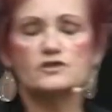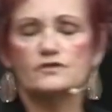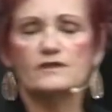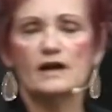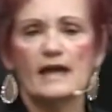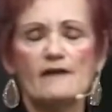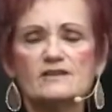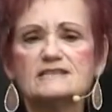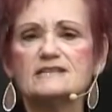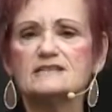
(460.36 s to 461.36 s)

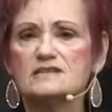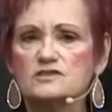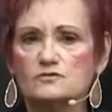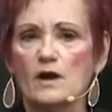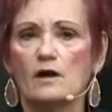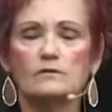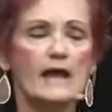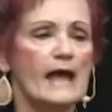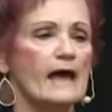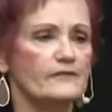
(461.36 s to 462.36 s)
heavens is his throne,
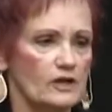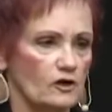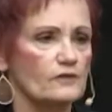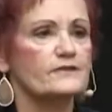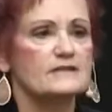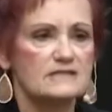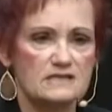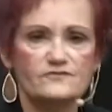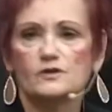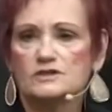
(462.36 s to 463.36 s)
and the earth is his
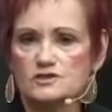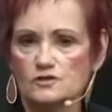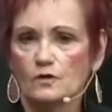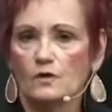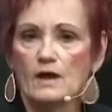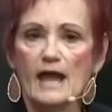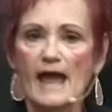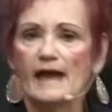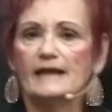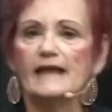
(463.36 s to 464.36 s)
footstool.
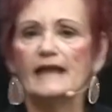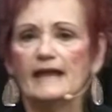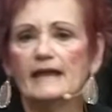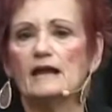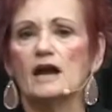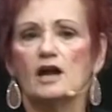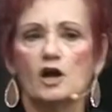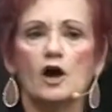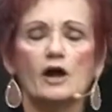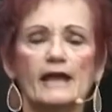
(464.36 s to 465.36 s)
And he
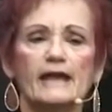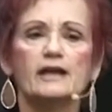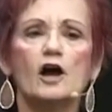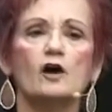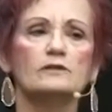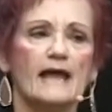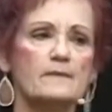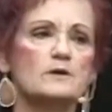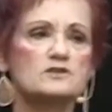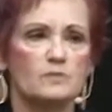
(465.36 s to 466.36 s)

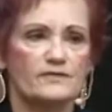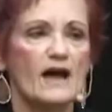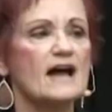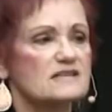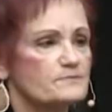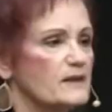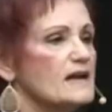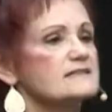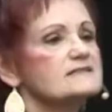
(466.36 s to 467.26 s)
co-labors with us because